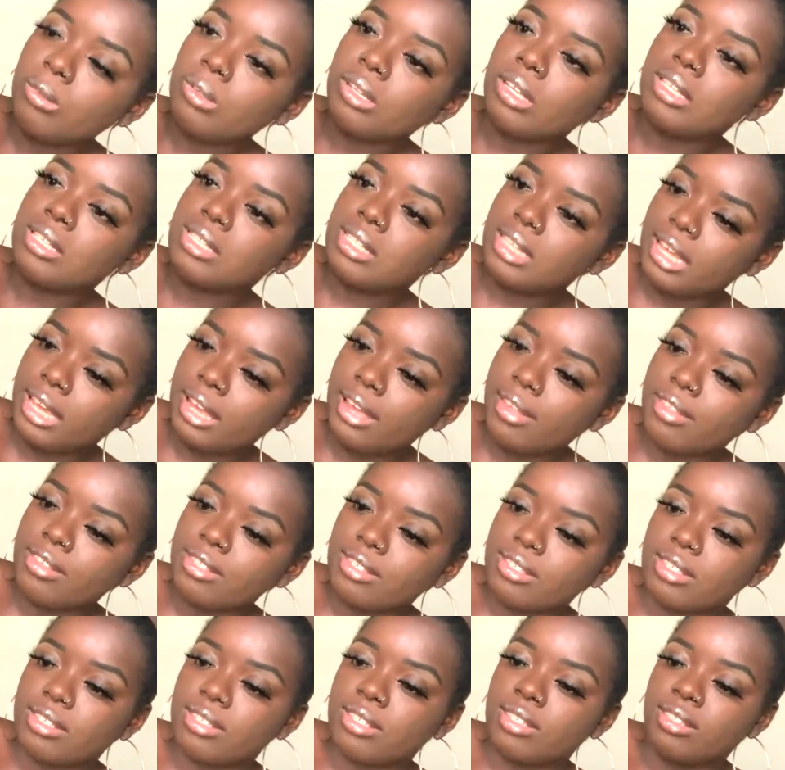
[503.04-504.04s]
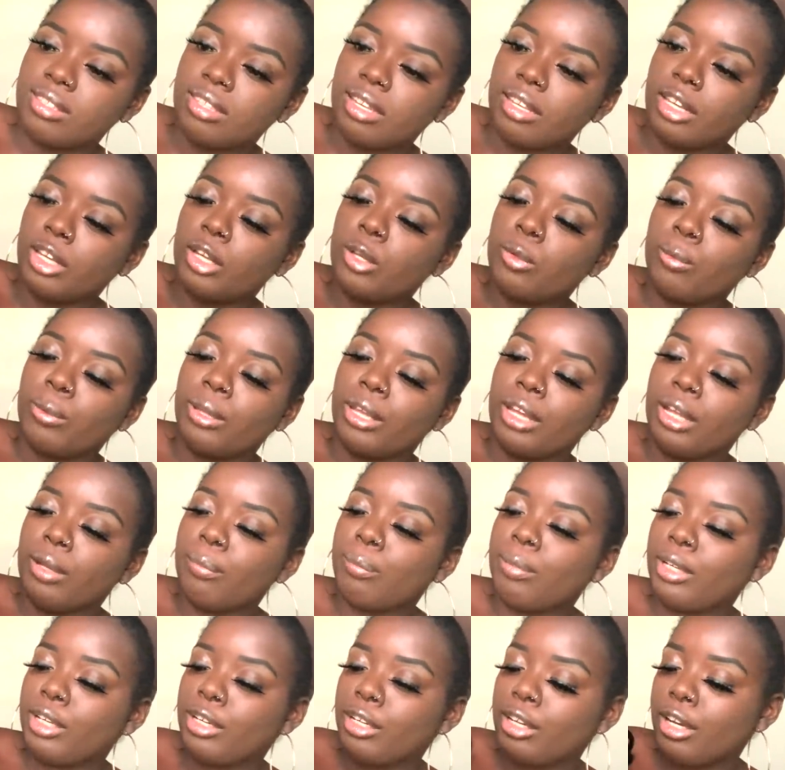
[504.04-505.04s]
can tell this is a synthetic wig,
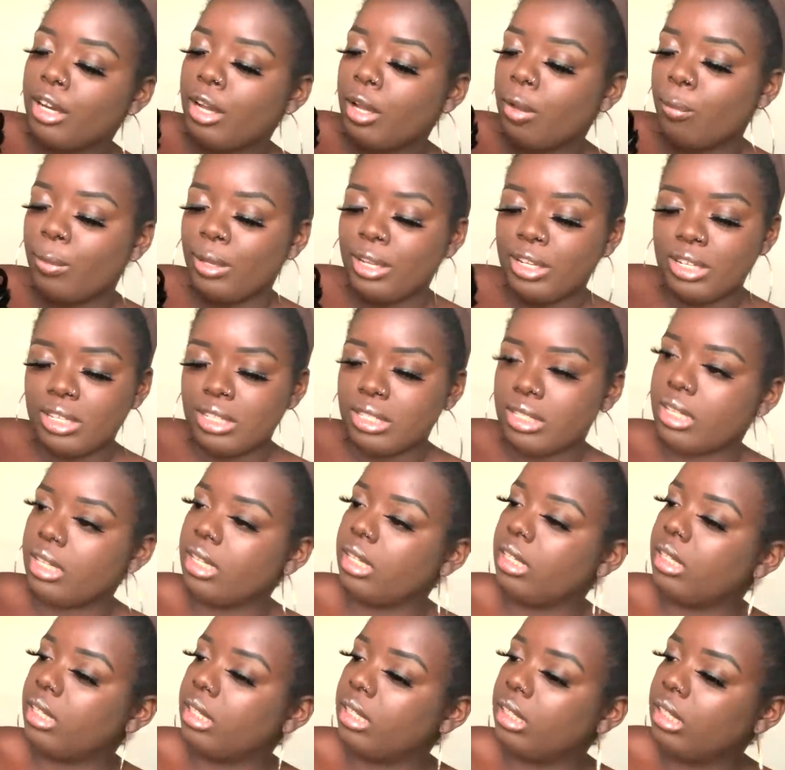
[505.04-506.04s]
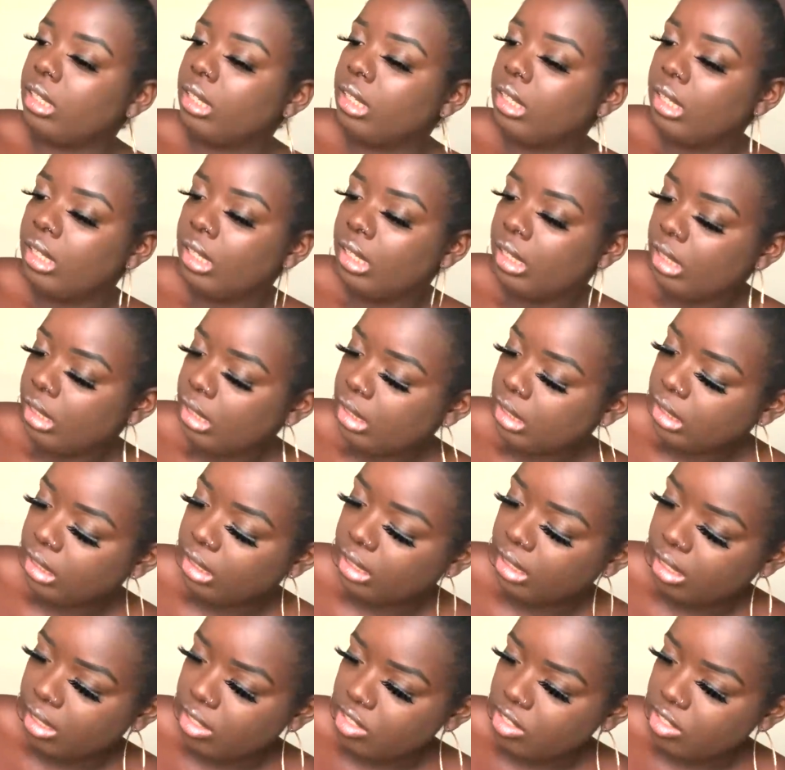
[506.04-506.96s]
but girl, we just gonna, yeah,